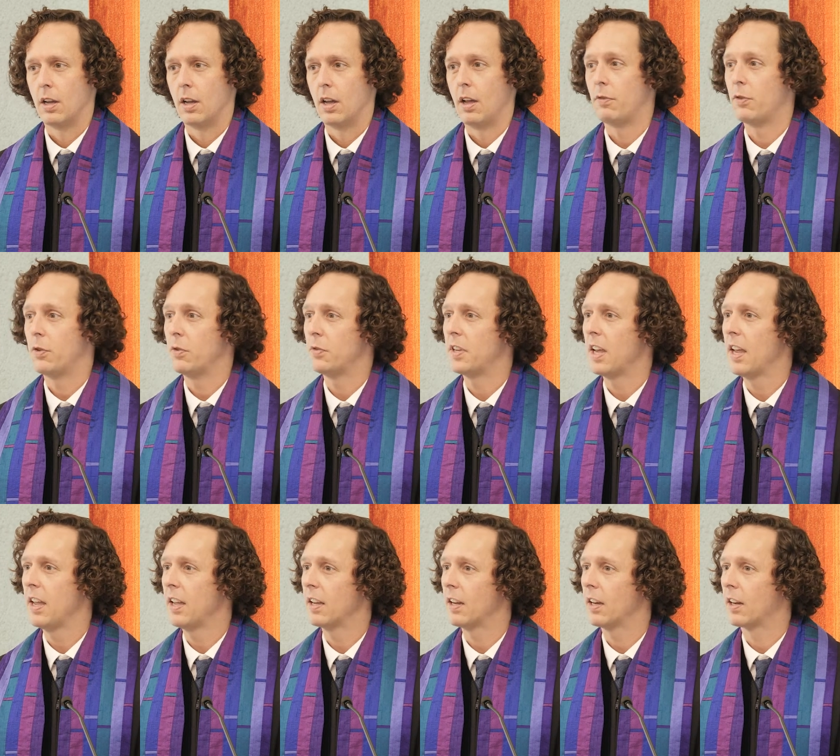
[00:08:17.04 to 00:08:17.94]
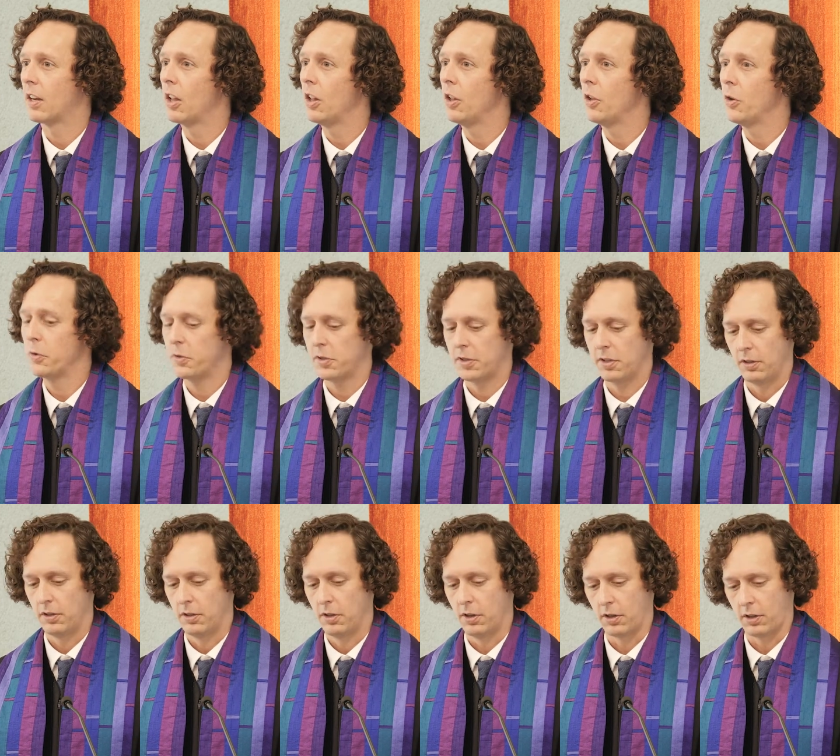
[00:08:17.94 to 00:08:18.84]
If you take a
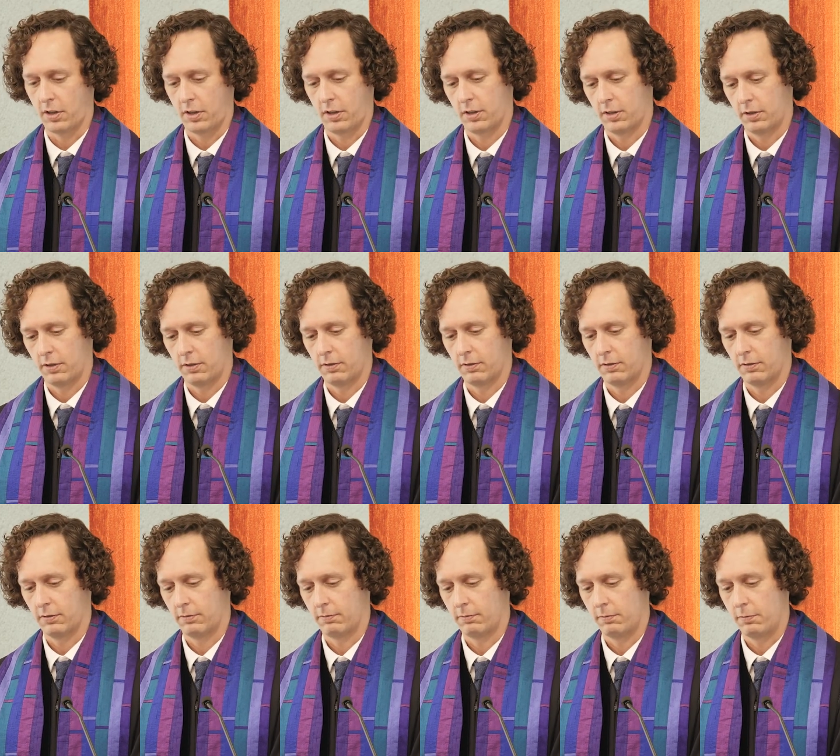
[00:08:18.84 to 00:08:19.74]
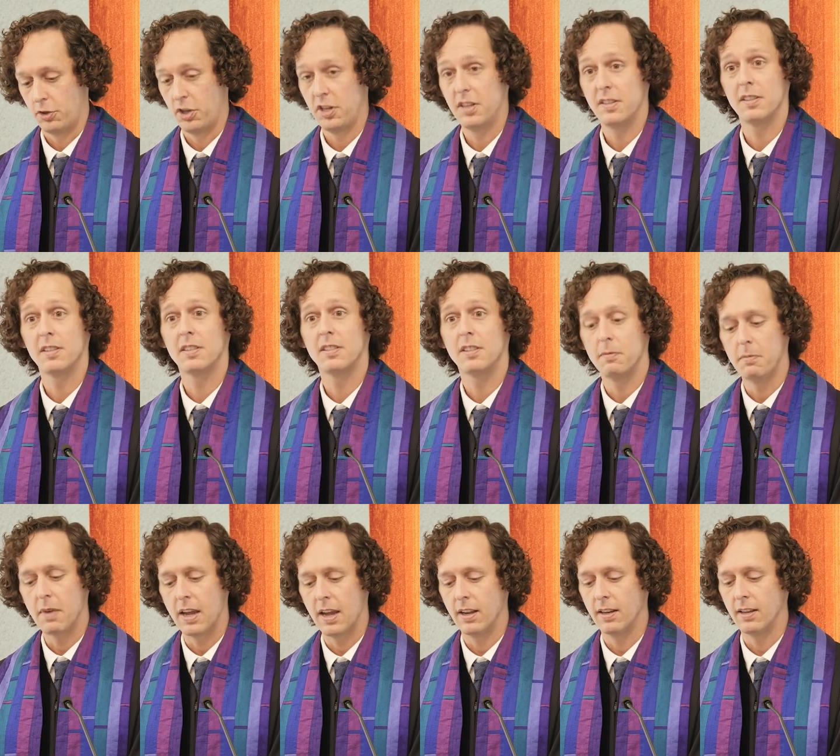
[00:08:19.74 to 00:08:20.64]
close look, Jesus
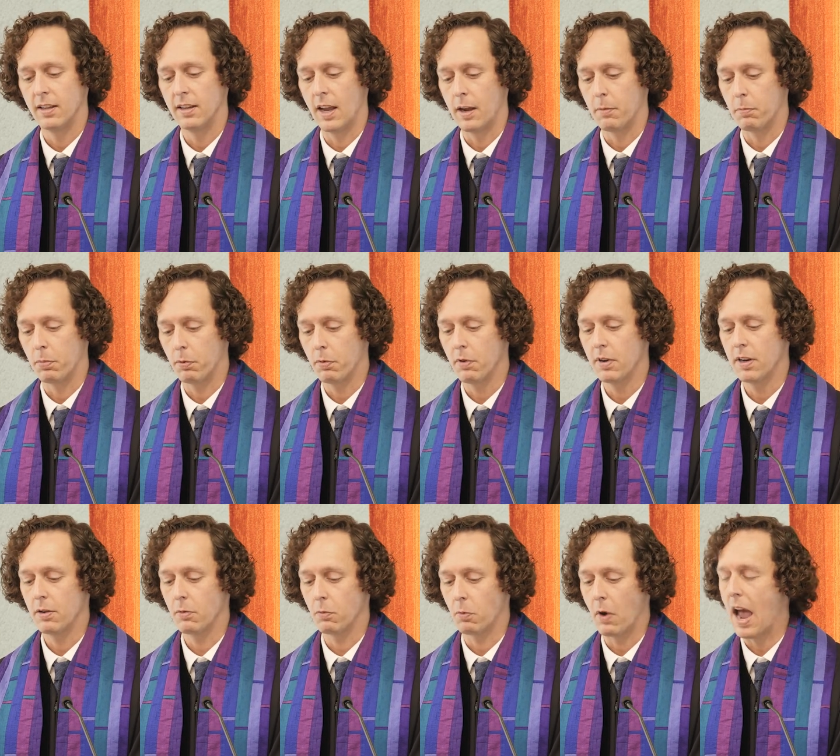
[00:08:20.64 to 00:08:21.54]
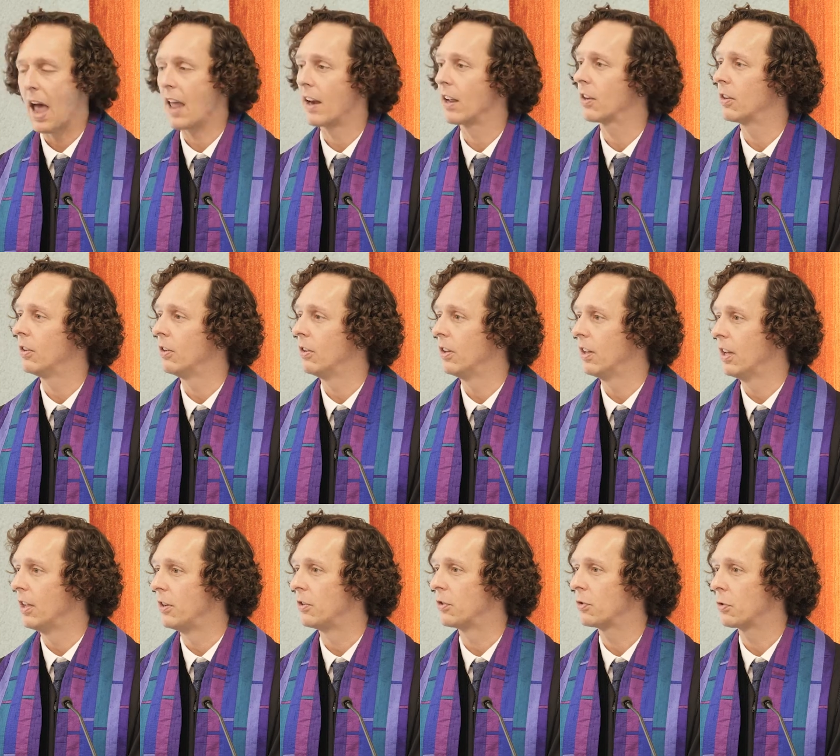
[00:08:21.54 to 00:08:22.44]
demanded a pretty radical
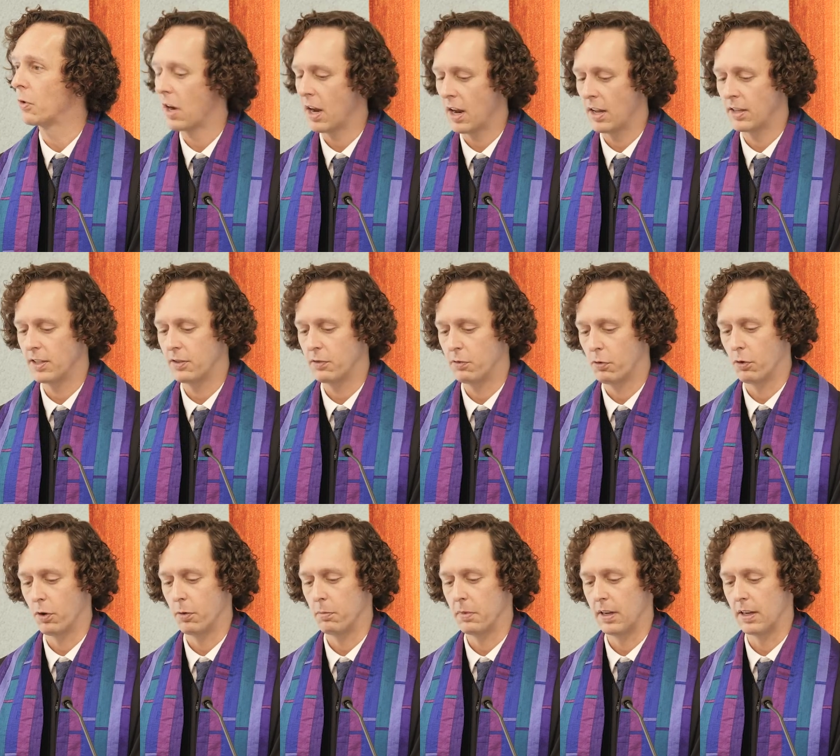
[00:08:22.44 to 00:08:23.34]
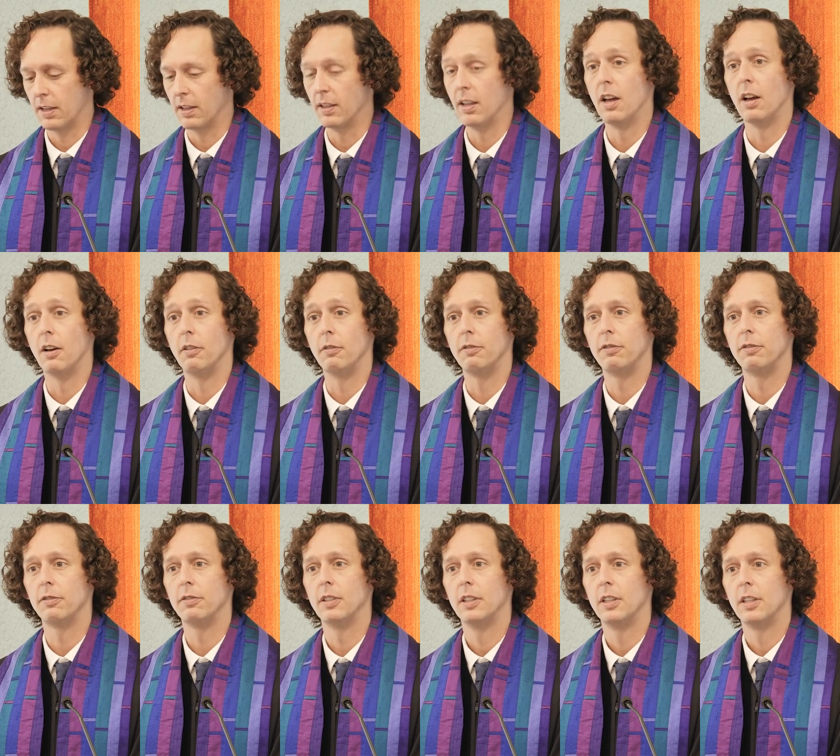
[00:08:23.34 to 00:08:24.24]
and transforming love,